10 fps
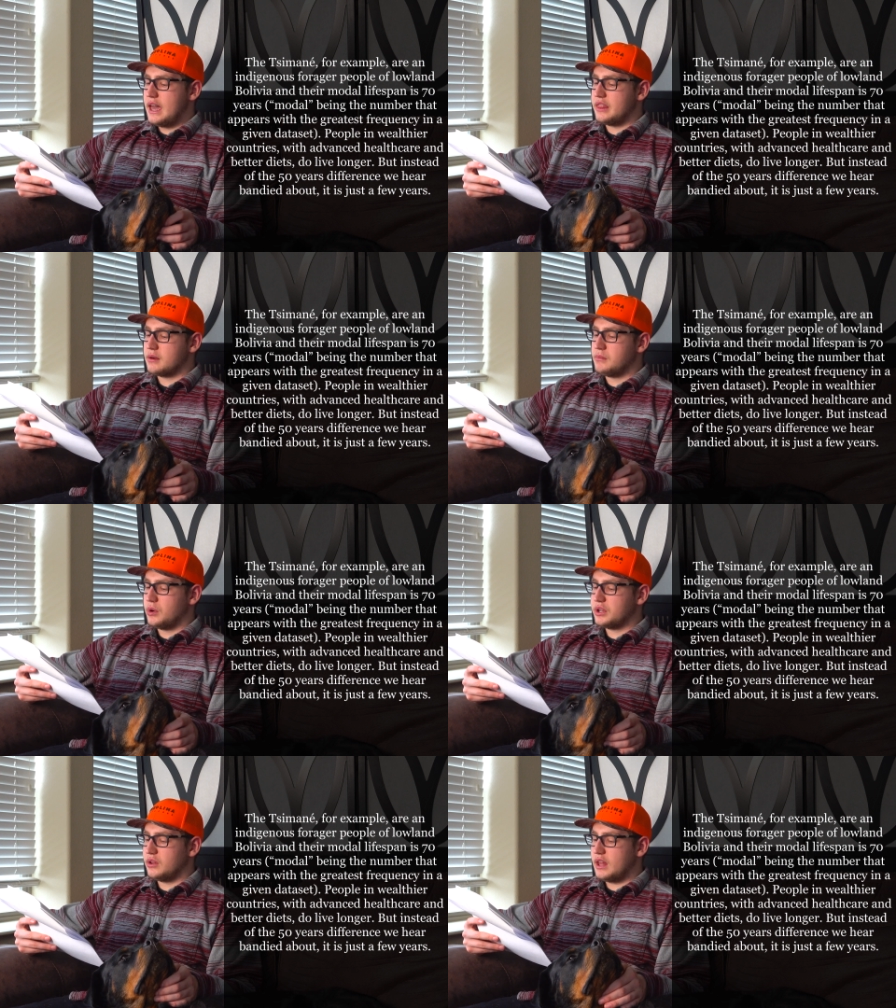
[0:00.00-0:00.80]
and their
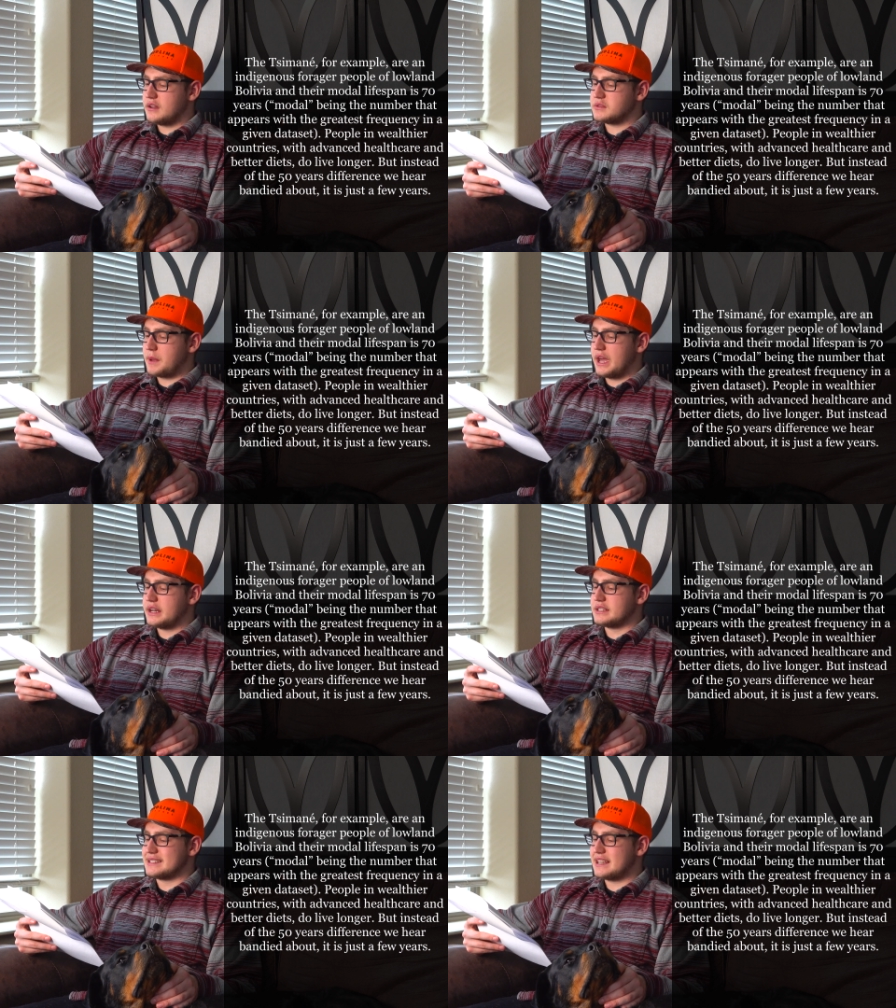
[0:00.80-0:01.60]
modial
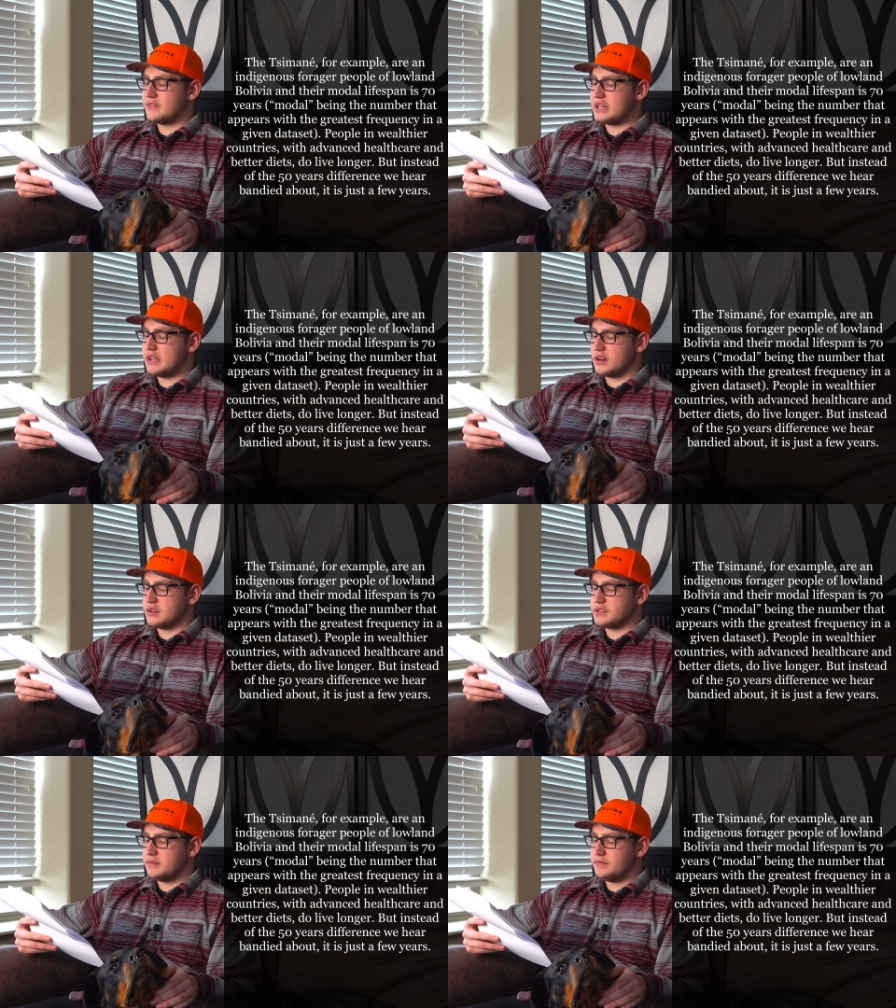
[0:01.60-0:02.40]
lifespan is 70
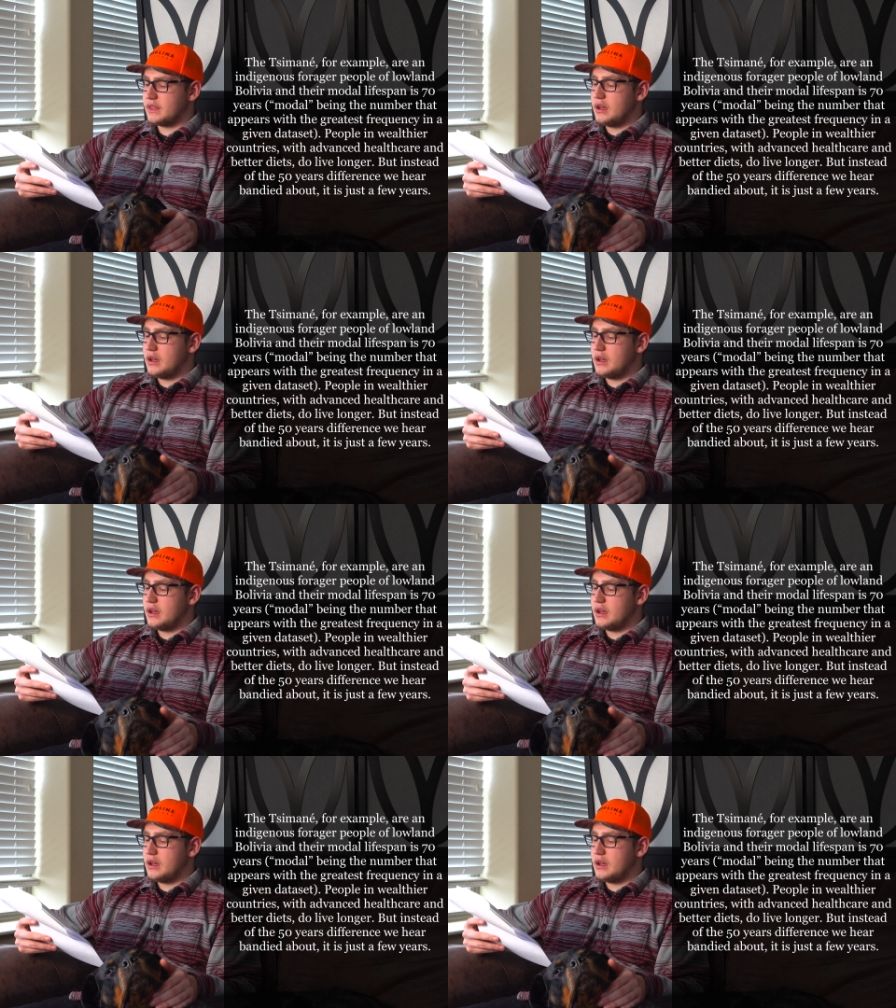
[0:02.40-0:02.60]
years,